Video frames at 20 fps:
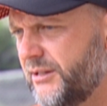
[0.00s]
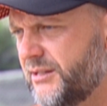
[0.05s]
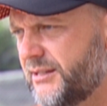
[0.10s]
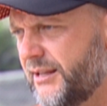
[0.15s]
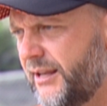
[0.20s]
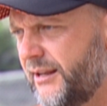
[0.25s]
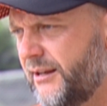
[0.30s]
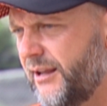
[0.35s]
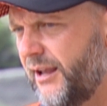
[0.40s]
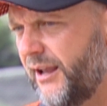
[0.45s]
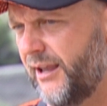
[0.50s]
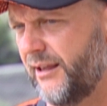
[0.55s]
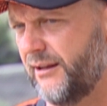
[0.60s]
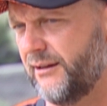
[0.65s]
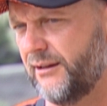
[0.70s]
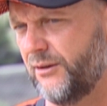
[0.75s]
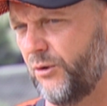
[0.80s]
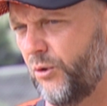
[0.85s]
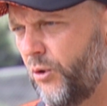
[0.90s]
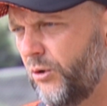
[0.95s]

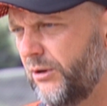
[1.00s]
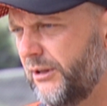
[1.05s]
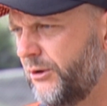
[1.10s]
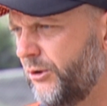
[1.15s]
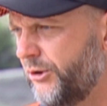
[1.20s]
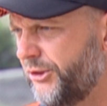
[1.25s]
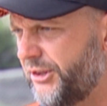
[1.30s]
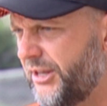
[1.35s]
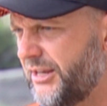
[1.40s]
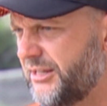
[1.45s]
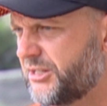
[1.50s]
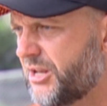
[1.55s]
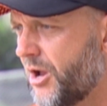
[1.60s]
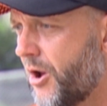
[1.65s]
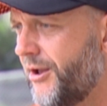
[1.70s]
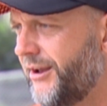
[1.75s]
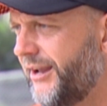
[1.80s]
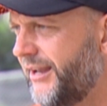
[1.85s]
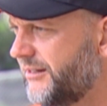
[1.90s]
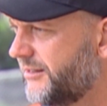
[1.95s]
and all little things
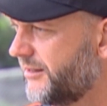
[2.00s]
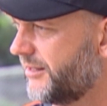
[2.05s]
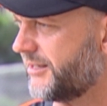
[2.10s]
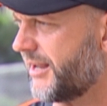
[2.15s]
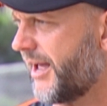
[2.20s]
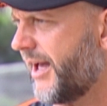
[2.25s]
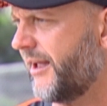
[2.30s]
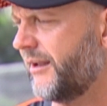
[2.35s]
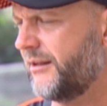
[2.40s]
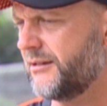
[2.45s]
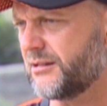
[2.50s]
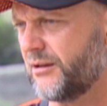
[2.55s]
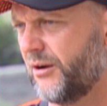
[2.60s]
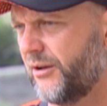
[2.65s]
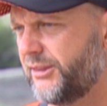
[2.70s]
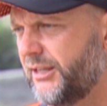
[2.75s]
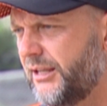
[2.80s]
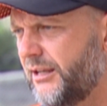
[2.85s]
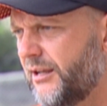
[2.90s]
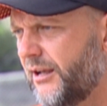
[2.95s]
going into the day. So I
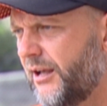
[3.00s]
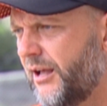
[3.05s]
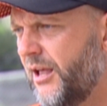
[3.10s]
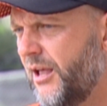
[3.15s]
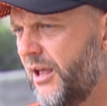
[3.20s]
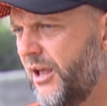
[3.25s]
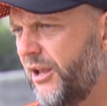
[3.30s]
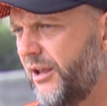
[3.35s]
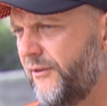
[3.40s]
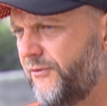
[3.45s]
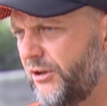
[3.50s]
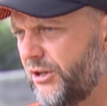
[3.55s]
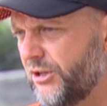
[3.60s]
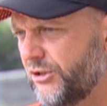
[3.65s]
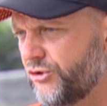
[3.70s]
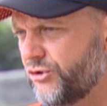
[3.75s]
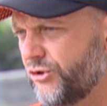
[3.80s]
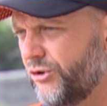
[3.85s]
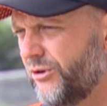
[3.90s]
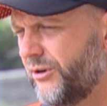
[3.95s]
think if you can
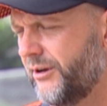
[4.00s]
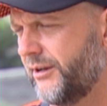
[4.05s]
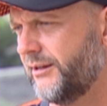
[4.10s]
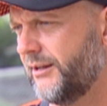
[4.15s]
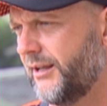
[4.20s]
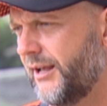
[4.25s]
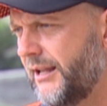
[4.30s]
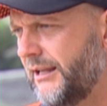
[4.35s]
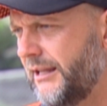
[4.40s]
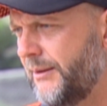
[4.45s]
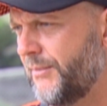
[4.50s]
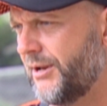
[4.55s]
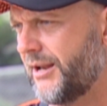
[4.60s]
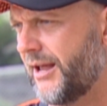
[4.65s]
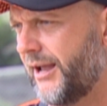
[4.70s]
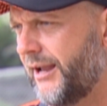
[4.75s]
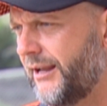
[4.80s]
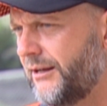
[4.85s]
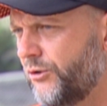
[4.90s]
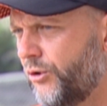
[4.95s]
try and
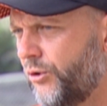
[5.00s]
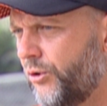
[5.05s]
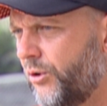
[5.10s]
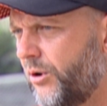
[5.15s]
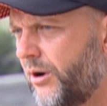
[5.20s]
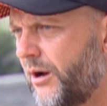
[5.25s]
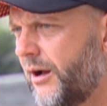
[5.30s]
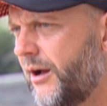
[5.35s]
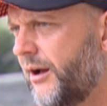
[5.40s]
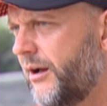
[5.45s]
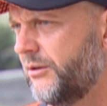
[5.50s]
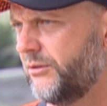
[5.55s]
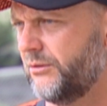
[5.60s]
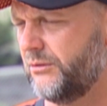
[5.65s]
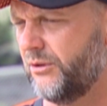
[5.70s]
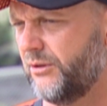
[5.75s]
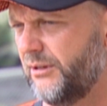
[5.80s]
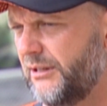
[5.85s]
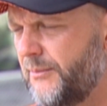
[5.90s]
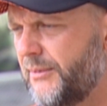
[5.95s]
eliminate, or
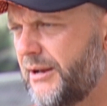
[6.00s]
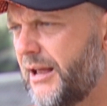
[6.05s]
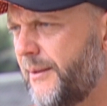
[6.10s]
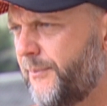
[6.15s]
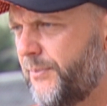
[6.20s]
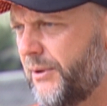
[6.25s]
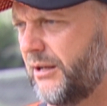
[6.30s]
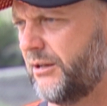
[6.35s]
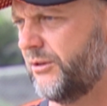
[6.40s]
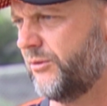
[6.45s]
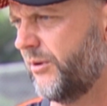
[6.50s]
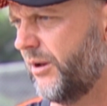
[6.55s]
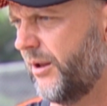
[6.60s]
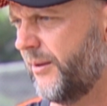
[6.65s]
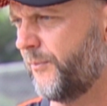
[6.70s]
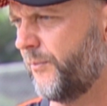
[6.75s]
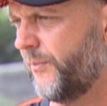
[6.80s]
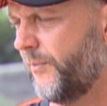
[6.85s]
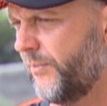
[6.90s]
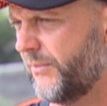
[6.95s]
not eliminate, but
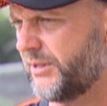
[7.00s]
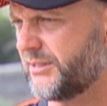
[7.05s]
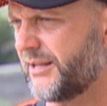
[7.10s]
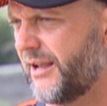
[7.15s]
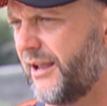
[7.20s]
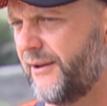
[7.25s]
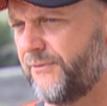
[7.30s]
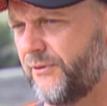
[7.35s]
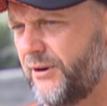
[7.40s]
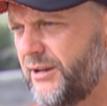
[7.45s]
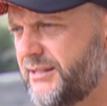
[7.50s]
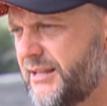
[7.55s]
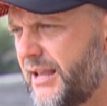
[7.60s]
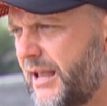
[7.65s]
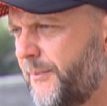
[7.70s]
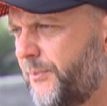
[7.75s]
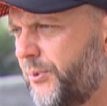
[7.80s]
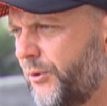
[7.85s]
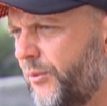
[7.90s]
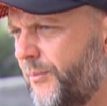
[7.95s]
say, for
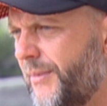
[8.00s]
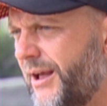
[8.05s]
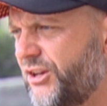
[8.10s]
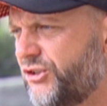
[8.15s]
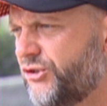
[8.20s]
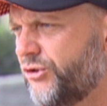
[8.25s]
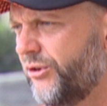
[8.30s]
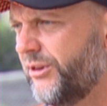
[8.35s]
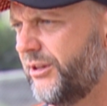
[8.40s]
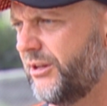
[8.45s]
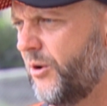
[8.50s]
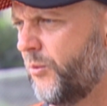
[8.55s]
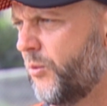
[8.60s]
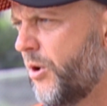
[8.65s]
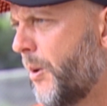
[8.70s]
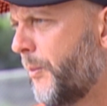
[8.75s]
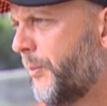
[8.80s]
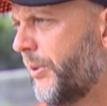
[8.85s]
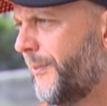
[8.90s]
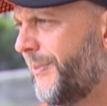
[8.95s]
example, make sure that you're
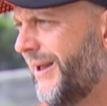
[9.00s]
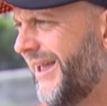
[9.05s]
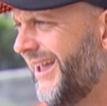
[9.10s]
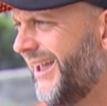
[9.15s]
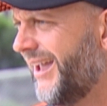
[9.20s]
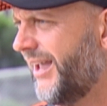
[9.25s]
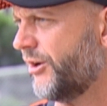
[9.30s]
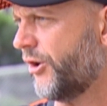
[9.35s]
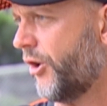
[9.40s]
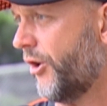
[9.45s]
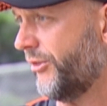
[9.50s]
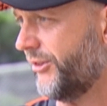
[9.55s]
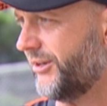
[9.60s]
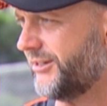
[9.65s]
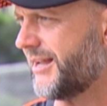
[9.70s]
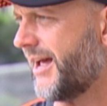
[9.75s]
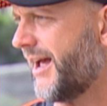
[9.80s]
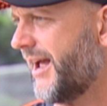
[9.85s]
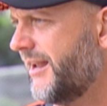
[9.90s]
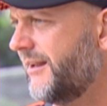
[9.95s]
well prepared on the
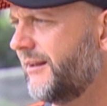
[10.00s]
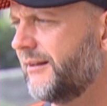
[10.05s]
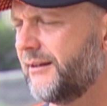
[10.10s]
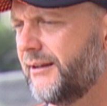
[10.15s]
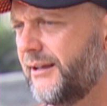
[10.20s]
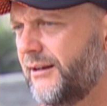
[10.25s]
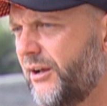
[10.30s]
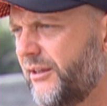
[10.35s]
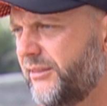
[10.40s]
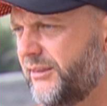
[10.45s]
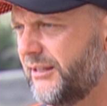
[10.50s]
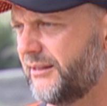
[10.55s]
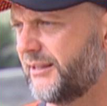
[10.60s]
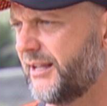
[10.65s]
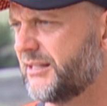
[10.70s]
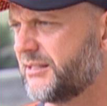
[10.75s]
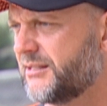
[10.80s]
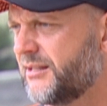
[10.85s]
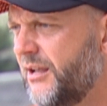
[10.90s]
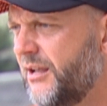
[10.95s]
day. And I think that's